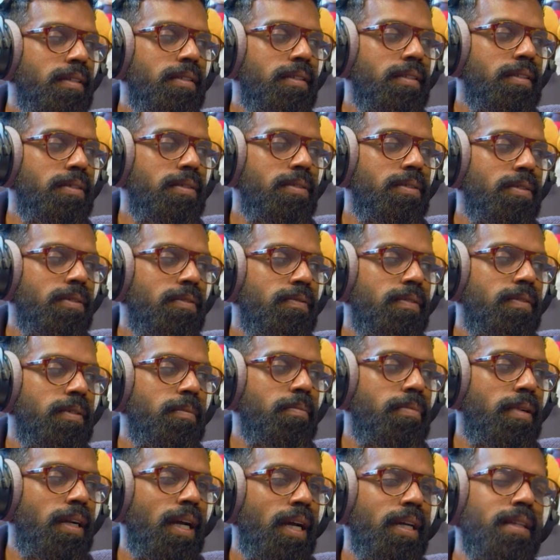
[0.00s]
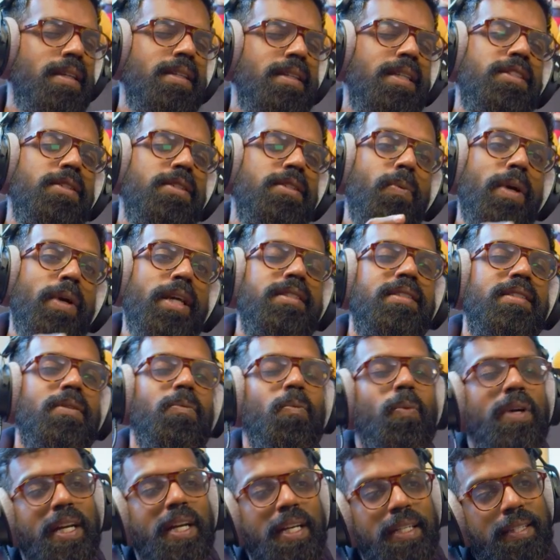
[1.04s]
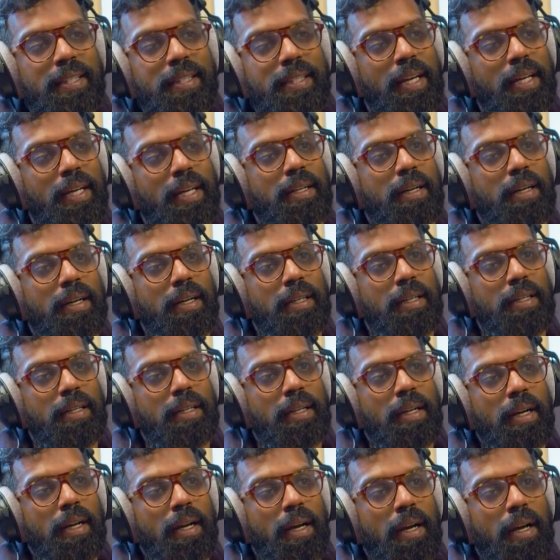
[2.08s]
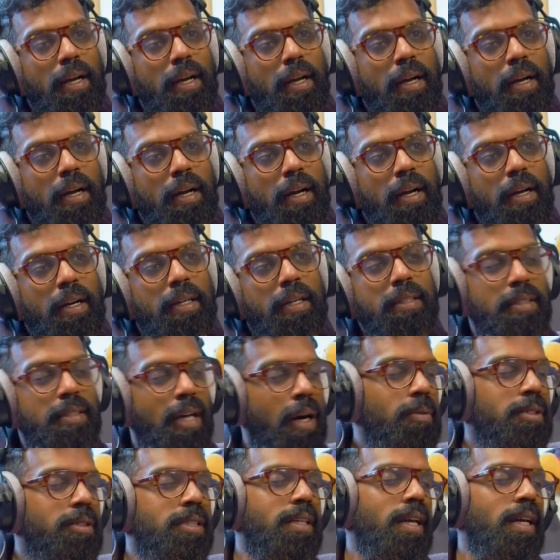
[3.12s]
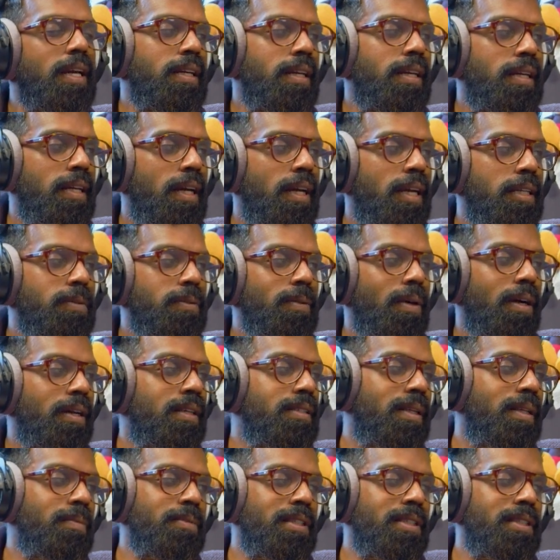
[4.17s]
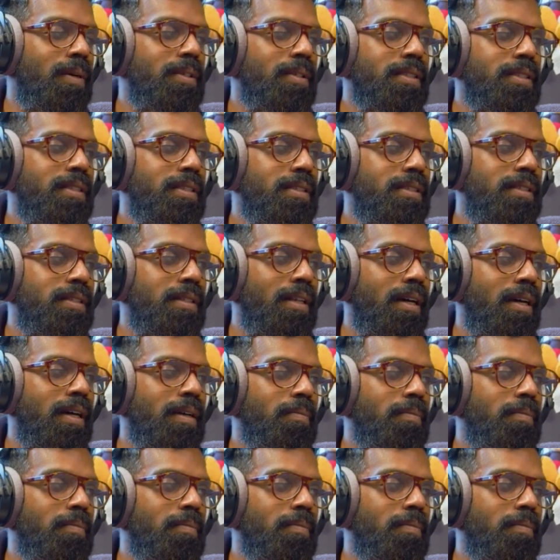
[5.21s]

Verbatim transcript: sort of embrace. It's a weird thing, like. Because I was geeking out as well, because I'm so into like